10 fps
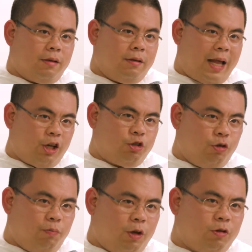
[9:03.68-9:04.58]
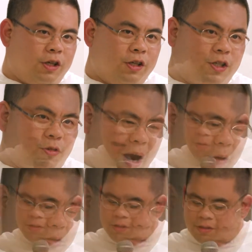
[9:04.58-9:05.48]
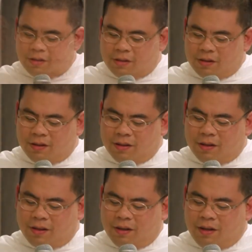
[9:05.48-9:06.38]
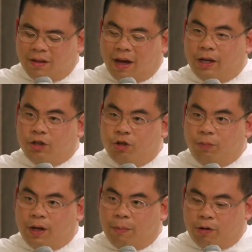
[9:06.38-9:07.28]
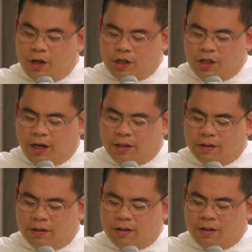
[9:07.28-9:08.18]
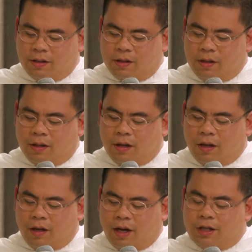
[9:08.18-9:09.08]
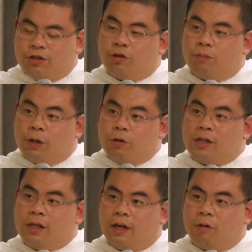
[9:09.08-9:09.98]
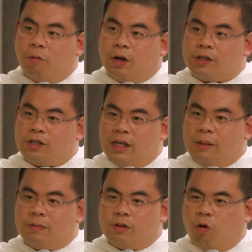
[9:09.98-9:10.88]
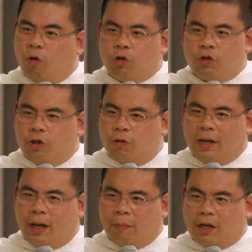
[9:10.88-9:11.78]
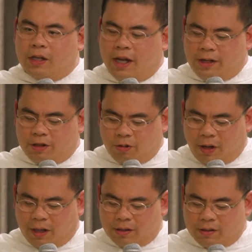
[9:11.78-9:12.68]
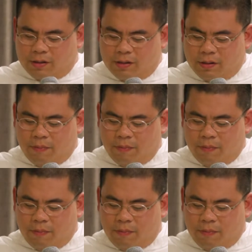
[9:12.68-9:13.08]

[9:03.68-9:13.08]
natural beauty surrounds us and should be appreciated, as should beauty in what seems ordinary and mundane to us.